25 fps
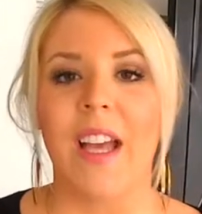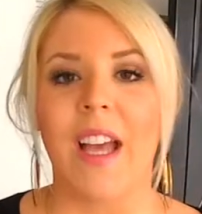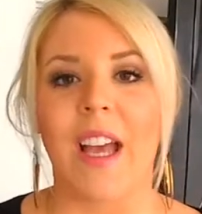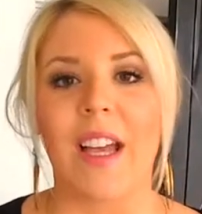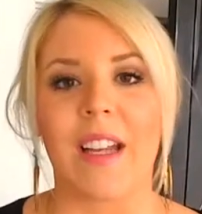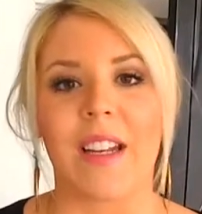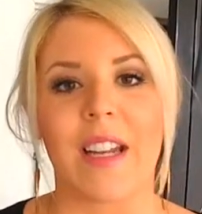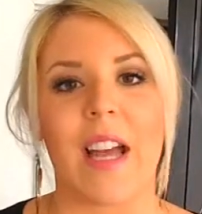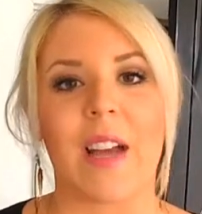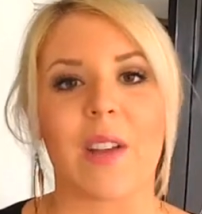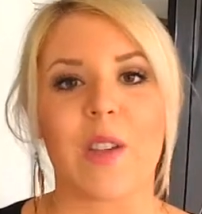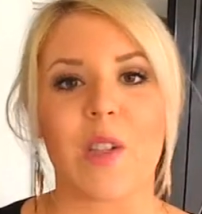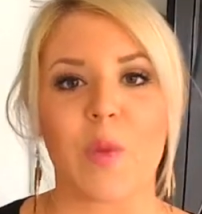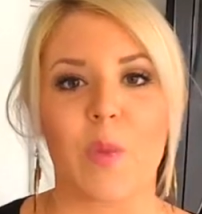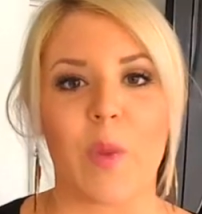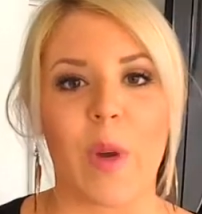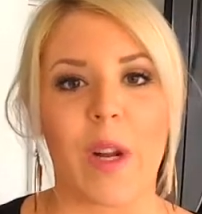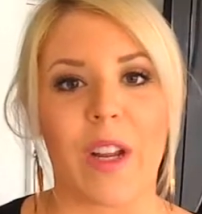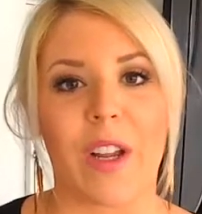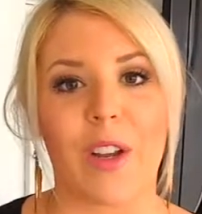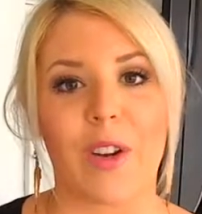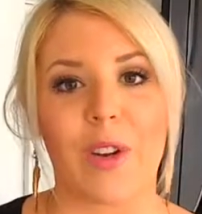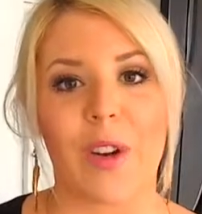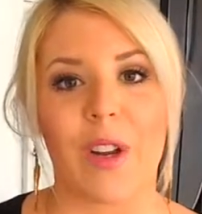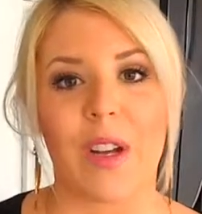and now
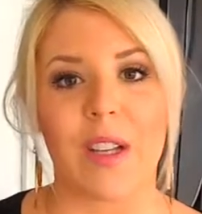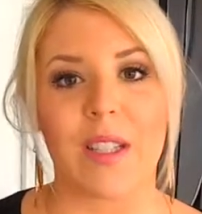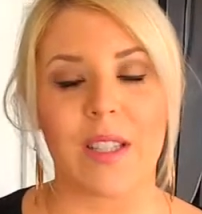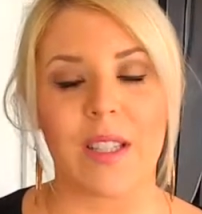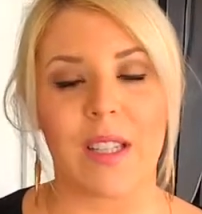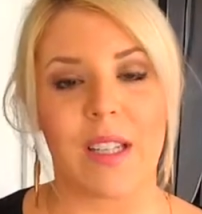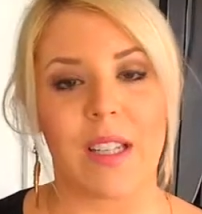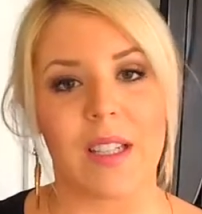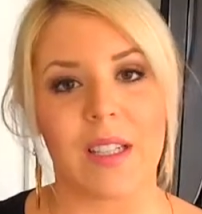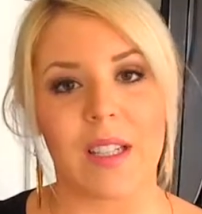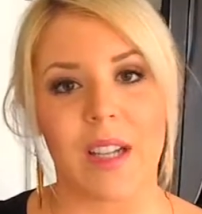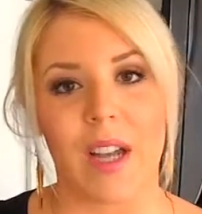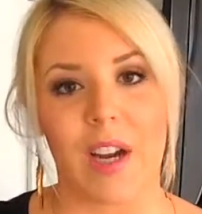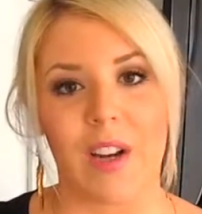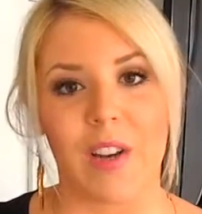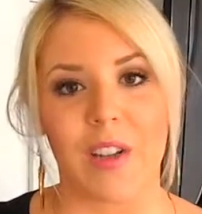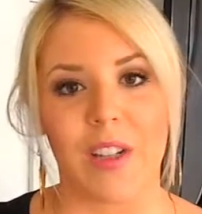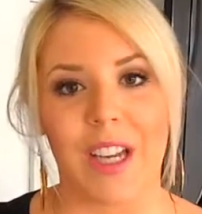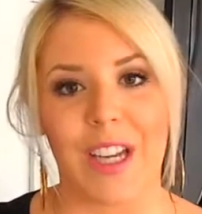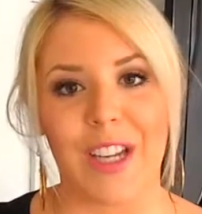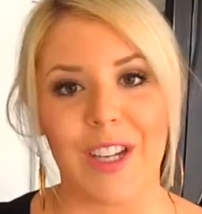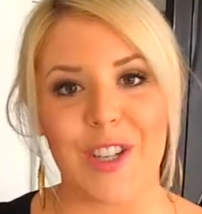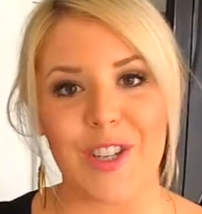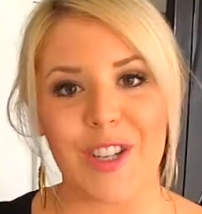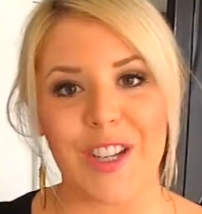spreading across the entire
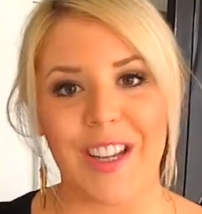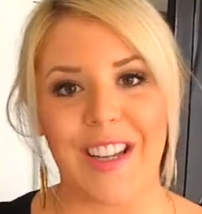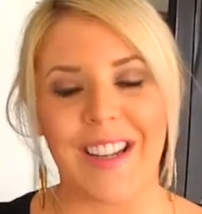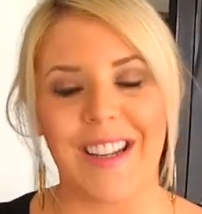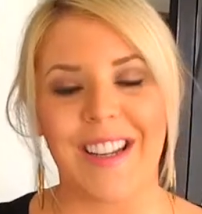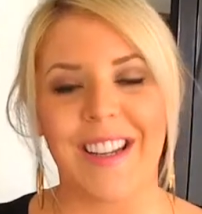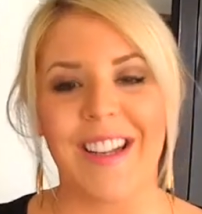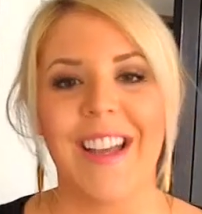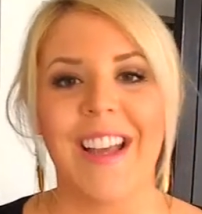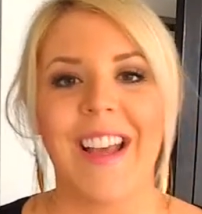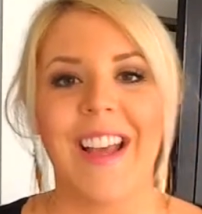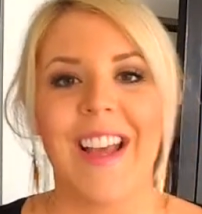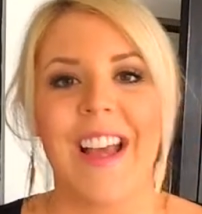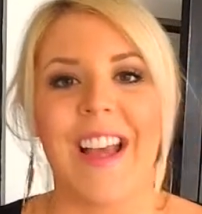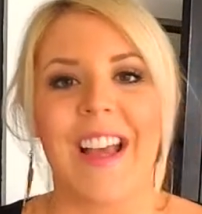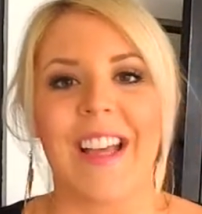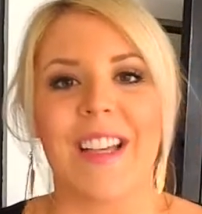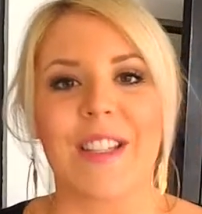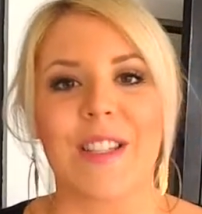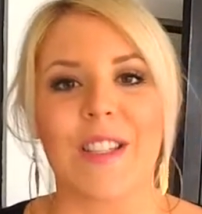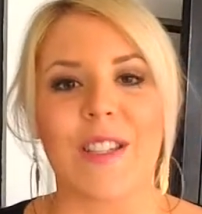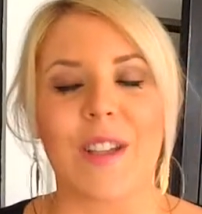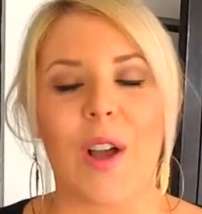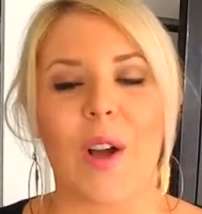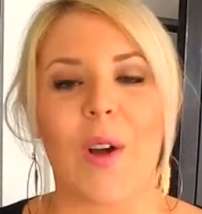nation.
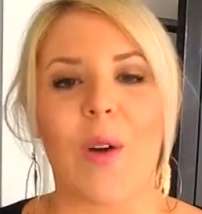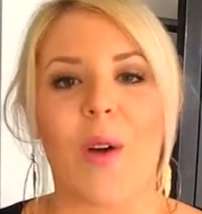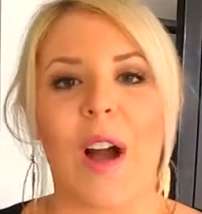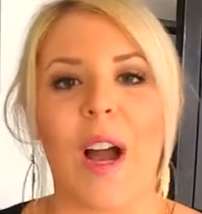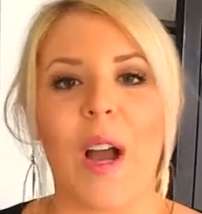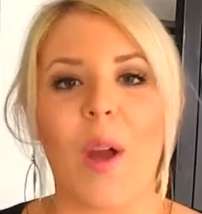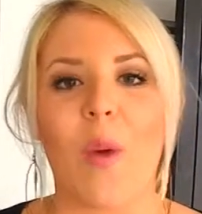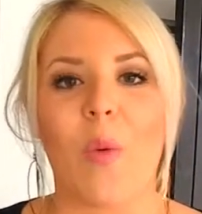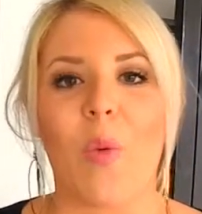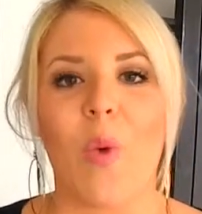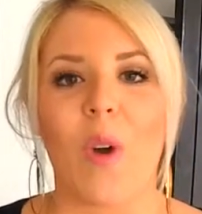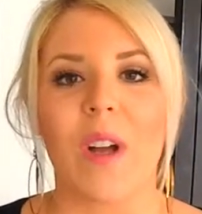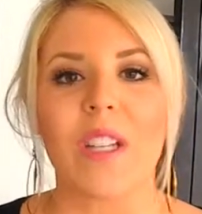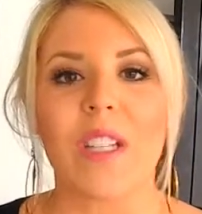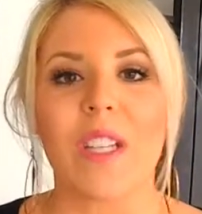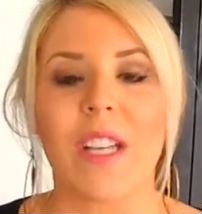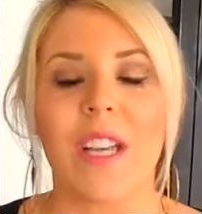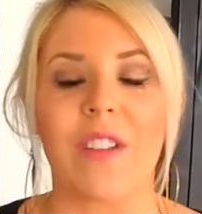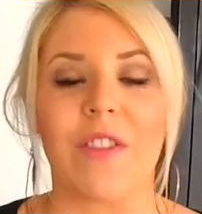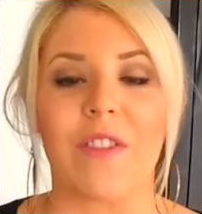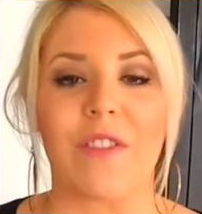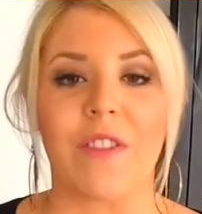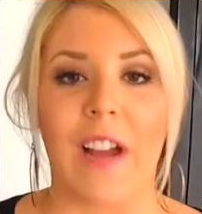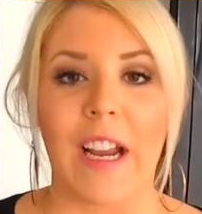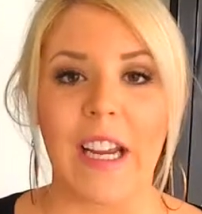And so I want to
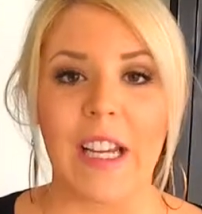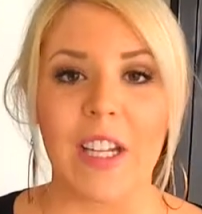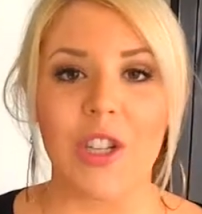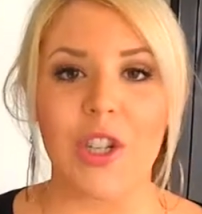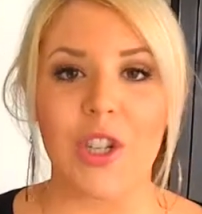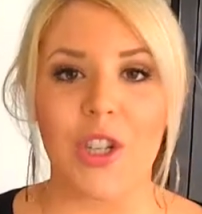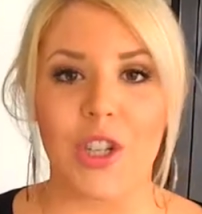invite